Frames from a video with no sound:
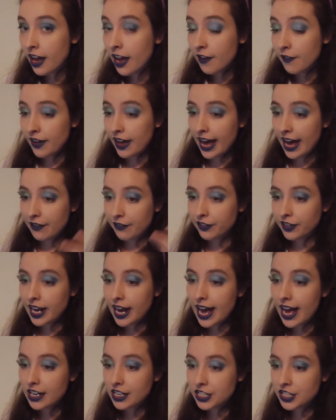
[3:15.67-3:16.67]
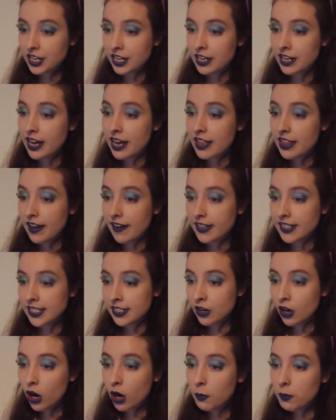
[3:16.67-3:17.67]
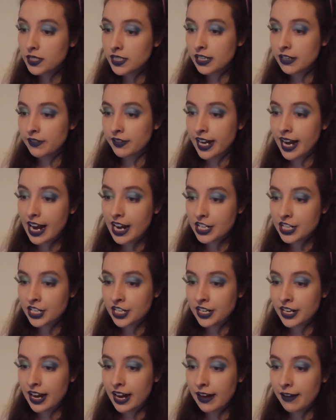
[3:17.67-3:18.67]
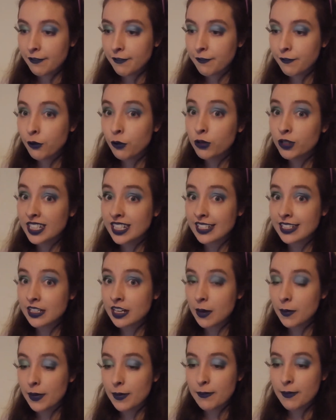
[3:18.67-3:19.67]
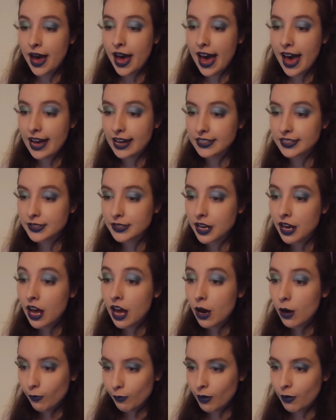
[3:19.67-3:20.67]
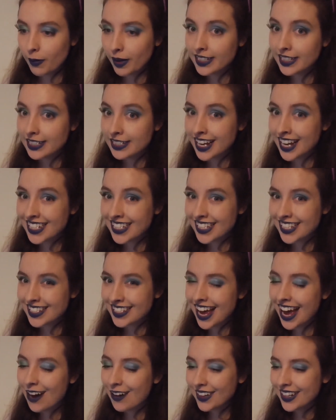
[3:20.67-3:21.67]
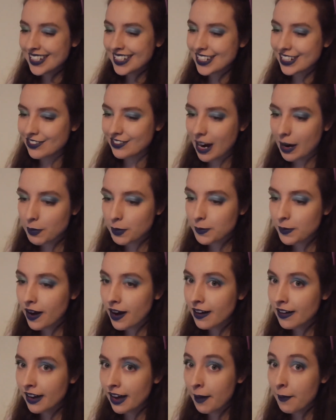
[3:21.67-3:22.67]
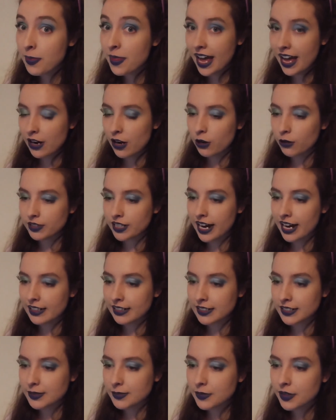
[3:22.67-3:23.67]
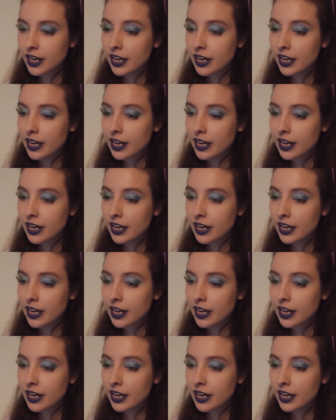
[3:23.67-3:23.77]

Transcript: For every action, there is an opposite reaction and forces come in pairs. One way to test this out is to grab a partner and hold hands.